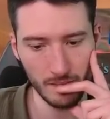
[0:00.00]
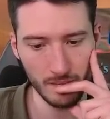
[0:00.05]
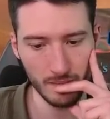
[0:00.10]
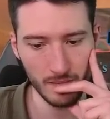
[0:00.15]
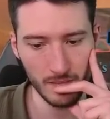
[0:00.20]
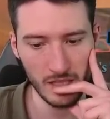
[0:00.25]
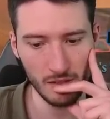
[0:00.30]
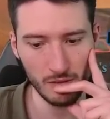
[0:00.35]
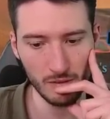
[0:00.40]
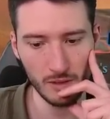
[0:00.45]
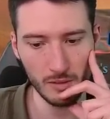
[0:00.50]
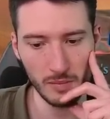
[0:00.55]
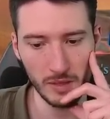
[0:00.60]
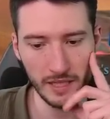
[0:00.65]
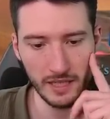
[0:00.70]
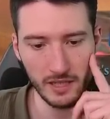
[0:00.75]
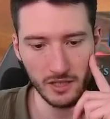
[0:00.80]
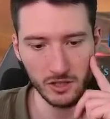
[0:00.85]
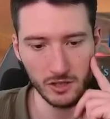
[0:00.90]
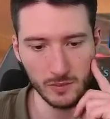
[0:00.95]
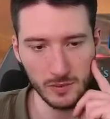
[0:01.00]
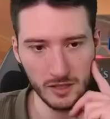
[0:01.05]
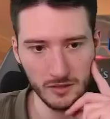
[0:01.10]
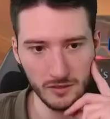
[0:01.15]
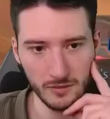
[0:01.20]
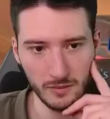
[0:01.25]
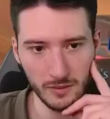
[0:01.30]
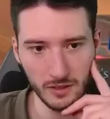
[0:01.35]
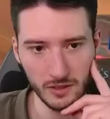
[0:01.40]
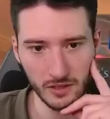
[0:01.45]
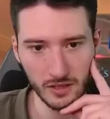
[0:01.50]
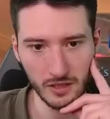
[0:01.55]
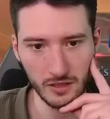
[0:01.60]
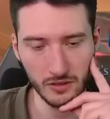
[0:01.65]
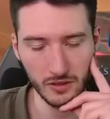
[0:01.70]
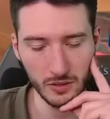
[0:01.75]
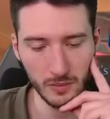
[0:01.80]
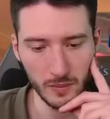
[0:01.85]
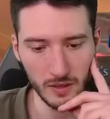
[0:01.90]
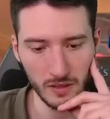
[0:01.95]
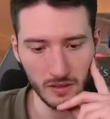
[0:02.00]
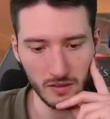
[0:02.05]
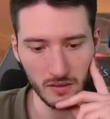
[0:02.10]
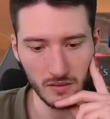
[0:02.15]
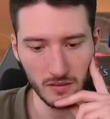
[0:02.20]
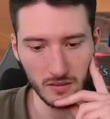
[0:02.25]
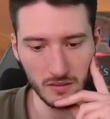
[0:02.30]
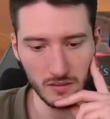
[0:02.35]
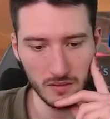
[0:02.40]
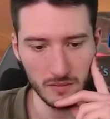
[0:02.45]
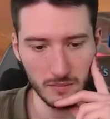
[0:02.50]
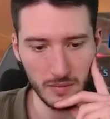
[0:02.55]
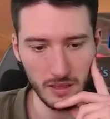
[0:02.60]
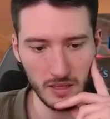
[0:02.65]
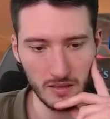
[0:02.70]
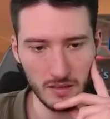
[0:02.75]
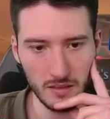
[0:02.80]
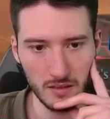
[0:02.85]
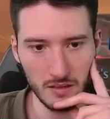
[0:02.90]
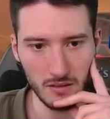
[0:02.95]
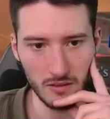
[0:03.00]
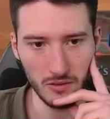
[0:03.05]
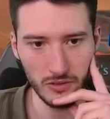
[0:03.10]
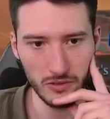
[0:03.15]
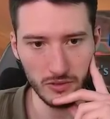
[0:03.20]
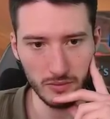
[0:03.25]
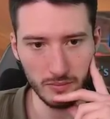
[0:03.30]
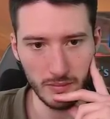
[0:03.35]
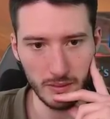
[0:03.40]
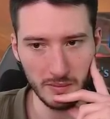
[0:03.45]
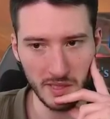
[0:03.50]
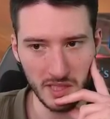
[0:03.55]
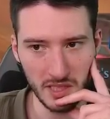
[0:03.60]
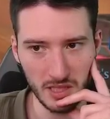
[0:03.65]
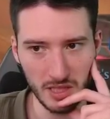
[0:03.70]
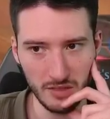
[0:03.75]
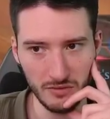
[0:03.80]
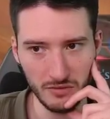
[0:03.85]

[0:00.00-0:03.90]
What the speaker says: don't want to play Elspeth because counterspell. Beza also maybe disdain for